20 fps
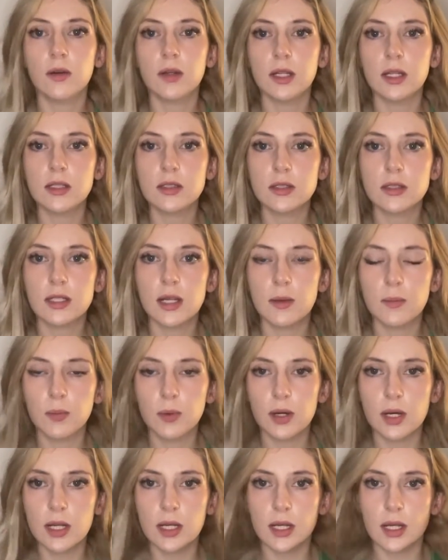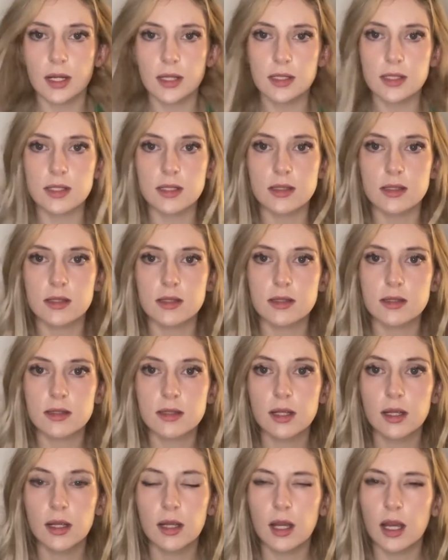and it turned out pretty nice. It
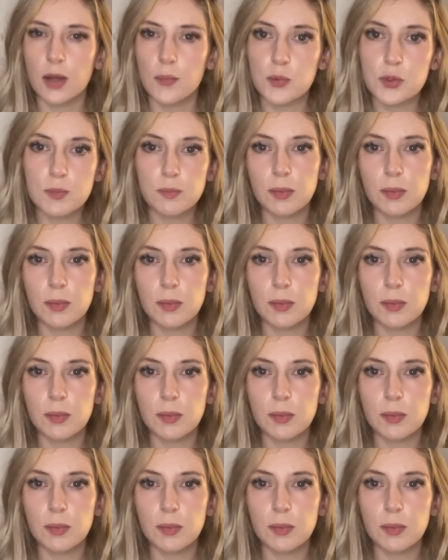helps